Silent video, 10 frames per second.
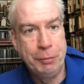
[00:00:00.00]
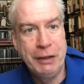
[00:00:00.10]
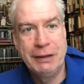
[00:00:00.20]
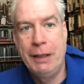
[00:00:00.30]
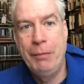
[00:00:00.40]

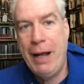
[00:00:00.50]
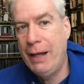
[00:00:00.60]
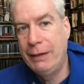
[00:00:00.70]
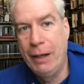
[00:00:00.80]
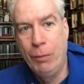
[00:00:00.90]
because I'm
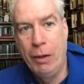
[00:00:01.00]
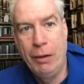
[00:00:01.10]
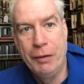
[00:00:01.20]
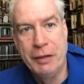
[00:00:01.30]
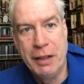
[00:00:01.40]
at that wall
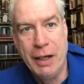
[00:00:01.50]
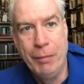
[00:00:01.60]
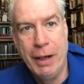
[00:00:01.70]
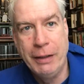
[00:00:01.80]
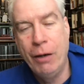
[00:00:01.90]
all the time.
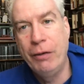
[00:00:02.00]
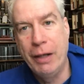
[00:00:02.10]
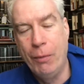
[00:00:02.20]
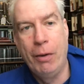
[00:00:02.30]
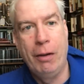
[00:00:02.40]
I go to
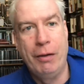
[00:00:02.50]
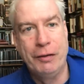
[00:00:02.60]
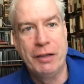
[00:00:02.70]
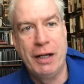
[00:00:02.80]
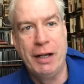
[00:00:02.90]
that wall all
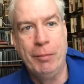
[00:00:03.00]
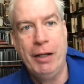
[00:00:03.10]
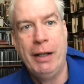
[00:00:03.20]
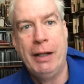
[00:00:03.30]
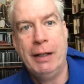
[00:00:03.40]
the time.
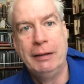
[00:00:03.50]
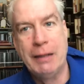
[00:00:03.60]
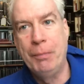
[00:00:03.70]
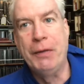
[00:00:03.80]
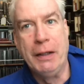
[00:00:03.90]

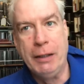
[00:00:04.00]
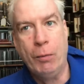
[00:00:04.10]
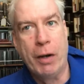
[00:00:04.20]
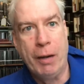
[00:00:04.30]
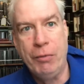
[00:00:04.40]
Something in
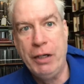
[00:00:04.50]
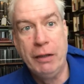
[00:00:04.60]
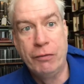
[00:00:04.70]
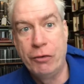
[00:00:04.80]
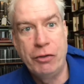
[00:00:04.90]
what I'm
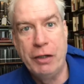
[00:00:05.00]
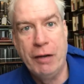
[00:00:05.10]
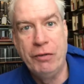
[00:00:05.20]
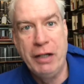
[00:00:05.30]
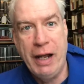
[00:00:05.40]
reading virtually
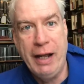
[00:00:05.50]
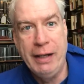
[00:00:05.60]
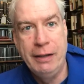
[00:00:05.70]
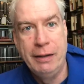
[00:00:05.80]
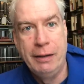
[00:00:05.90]
every day